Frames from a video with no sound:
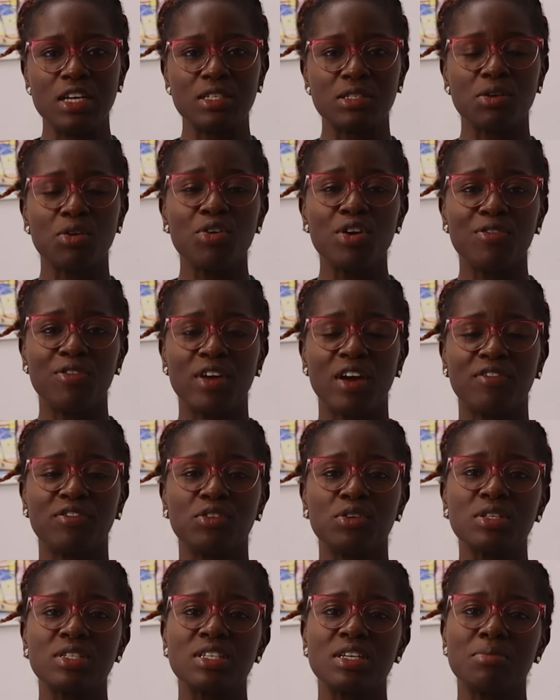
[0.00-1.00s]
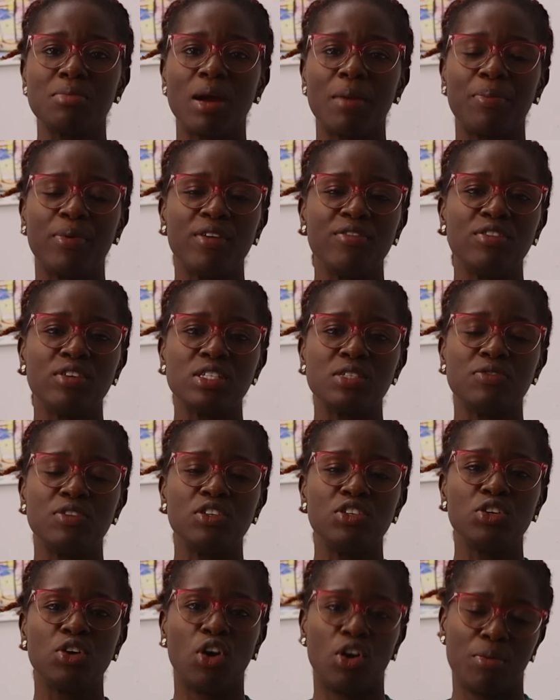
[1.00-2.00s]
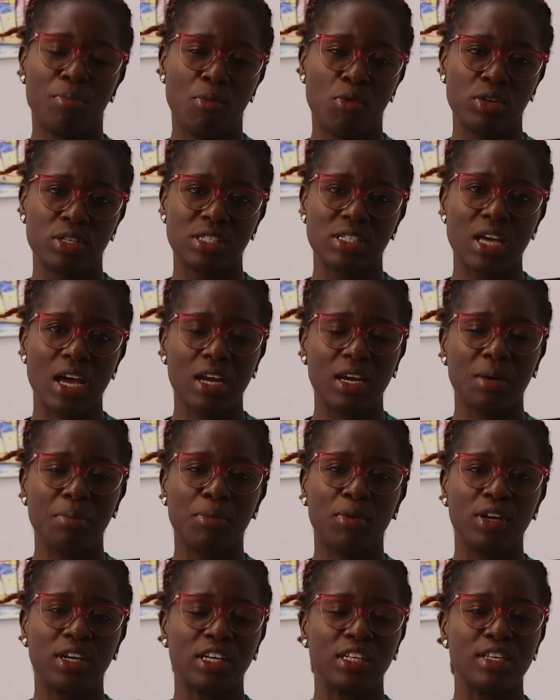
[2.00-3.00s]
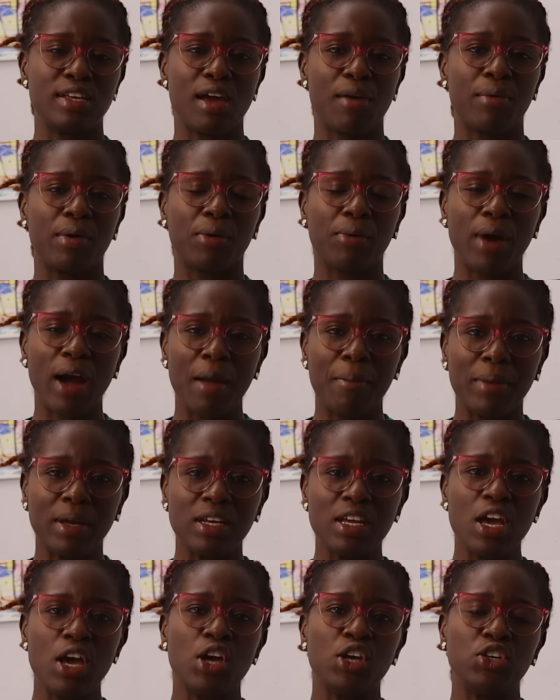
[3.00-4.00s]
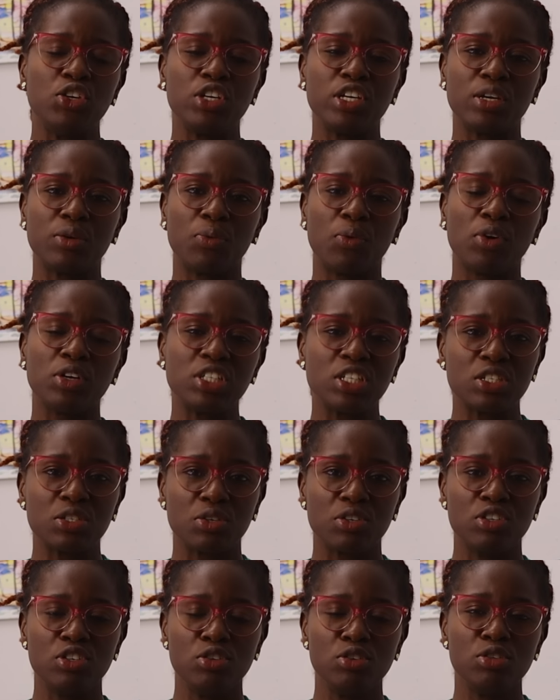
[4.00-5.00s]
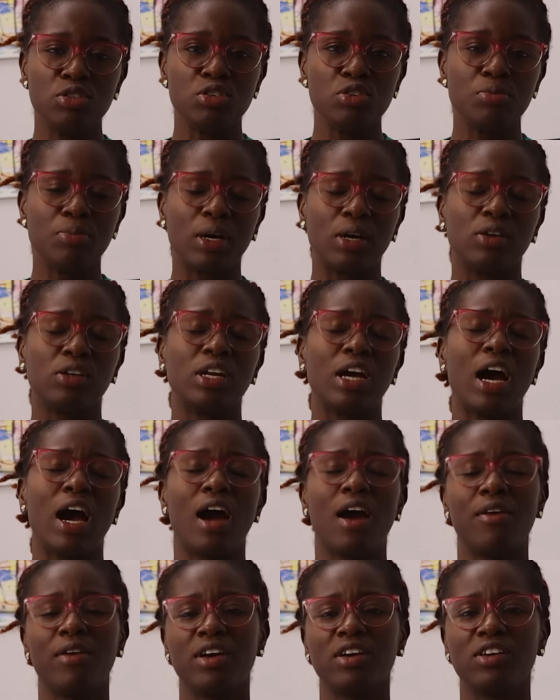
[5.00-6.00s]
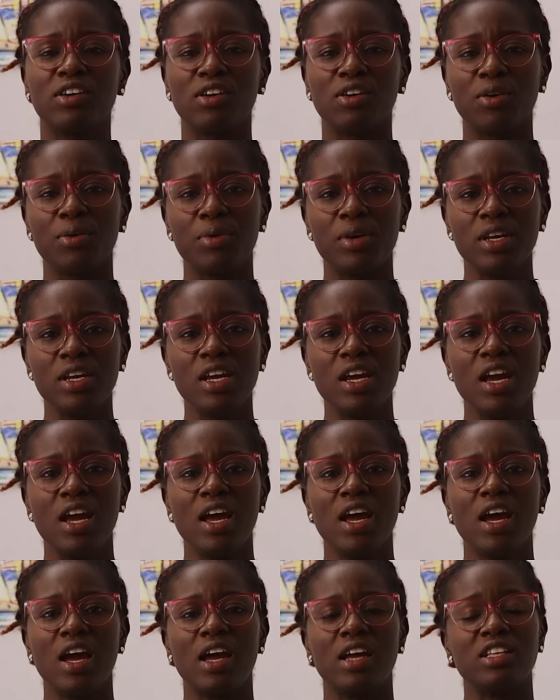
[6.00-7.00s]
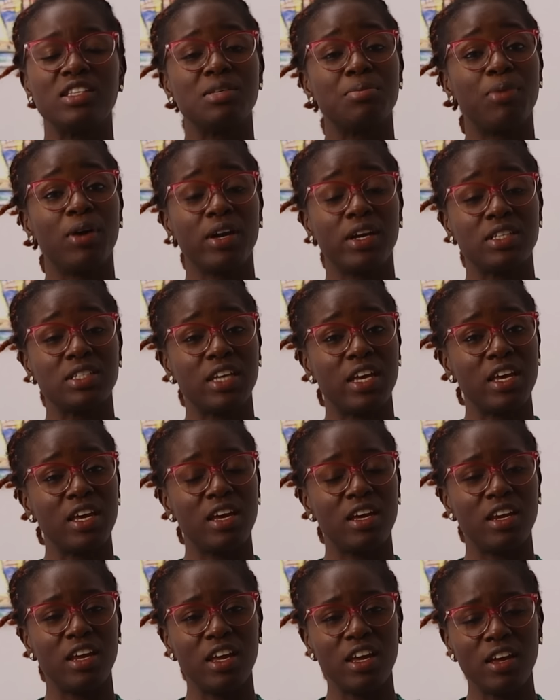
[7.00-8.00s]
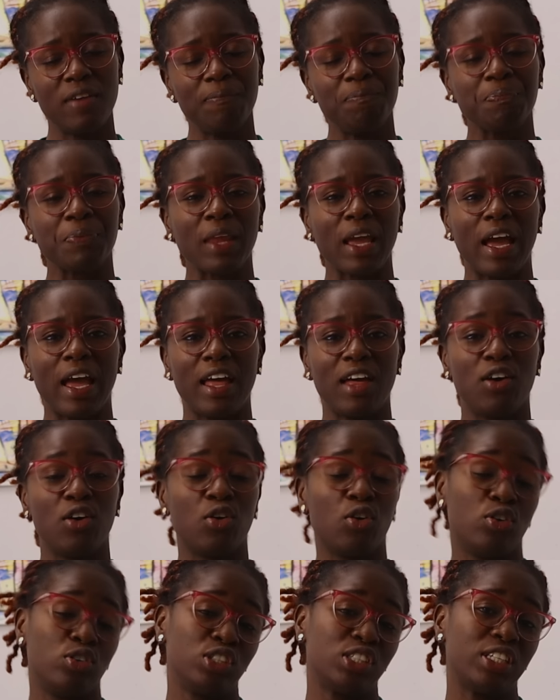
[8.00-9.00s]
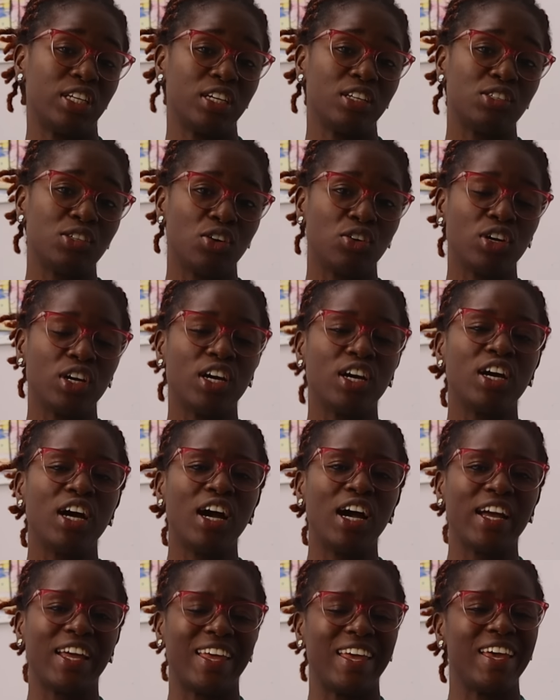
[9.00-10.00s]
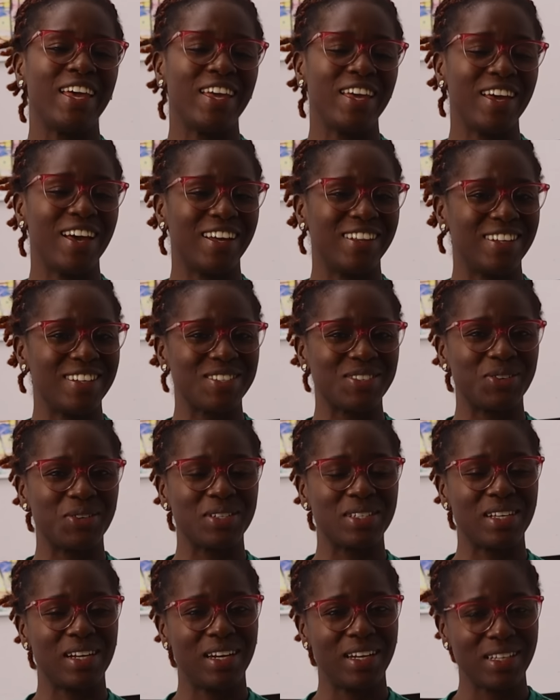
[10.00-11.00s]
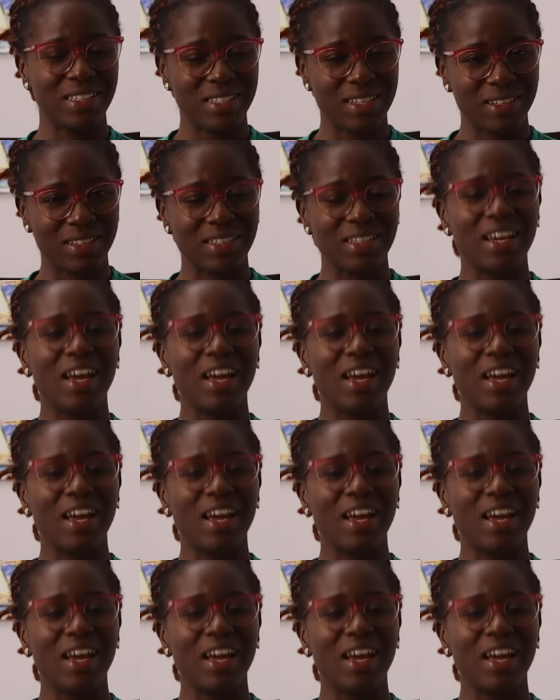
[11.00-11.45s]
So if you have not seen my previous video on Montana Board and their requirement, you can watch it on YouTube on RN Glory into bracket K&A, or on TikTok KA_selected.